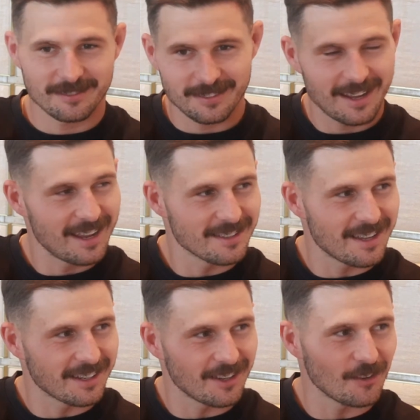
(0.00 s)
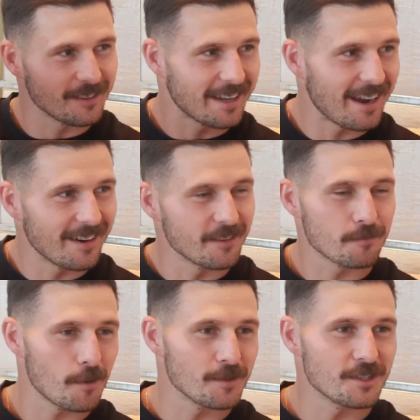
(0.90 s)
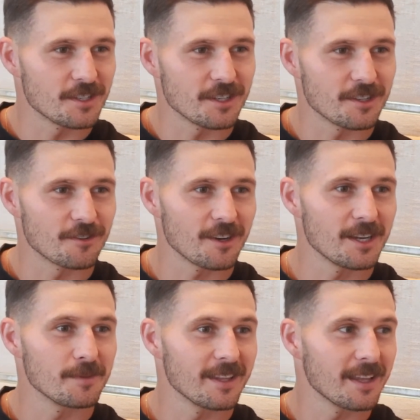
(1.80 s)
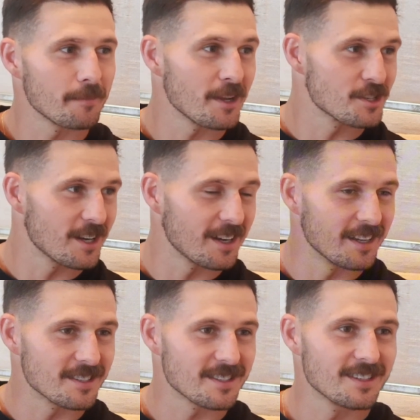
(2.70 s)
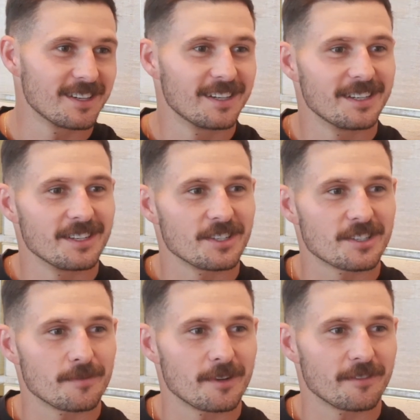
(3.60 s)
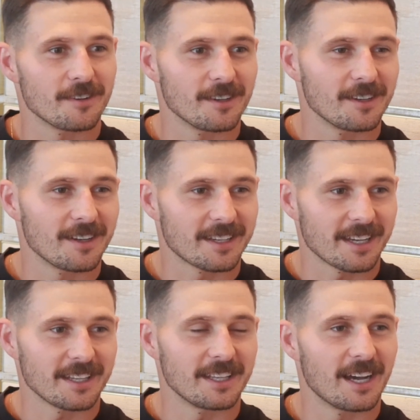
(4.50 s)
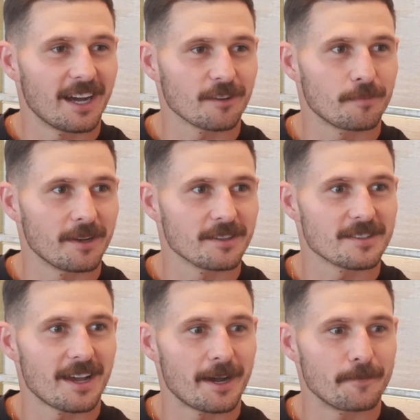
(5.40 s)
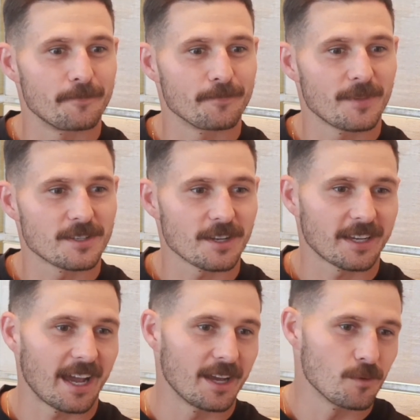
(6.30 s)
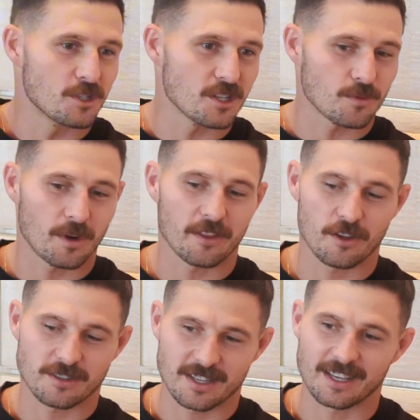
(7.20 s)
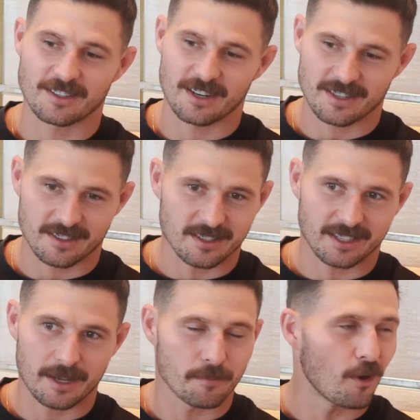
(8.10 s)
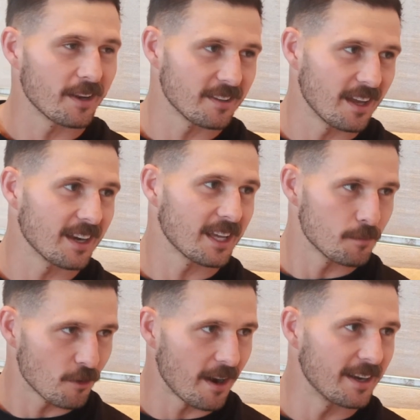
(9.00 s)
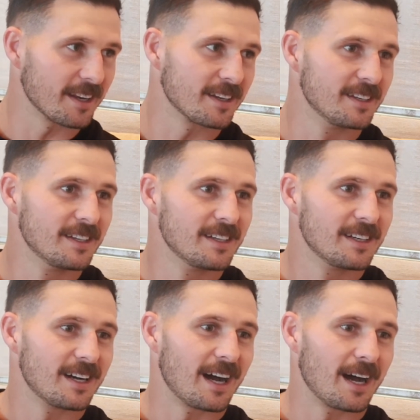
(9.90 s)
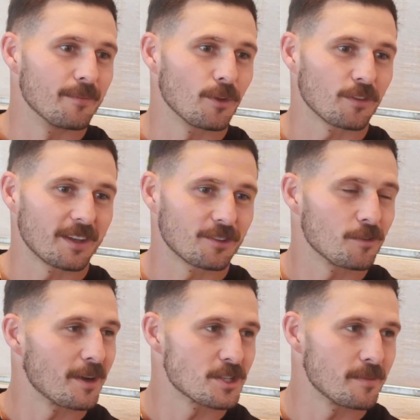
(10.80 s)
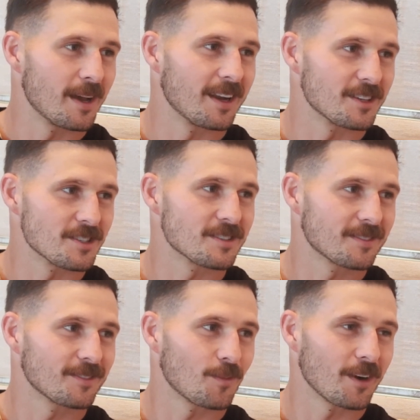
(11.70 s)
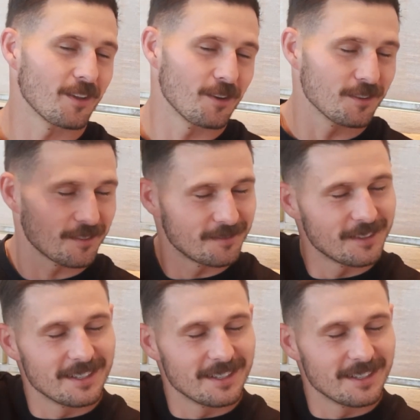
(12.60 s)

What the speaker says: hangs that golden carrot and promises you the dream, and then they bench you. It's just a bit of a kick in the ass, but it's okay. It was just one of those things I just had to keep biting down, keep training, not think too much about it. Just one of those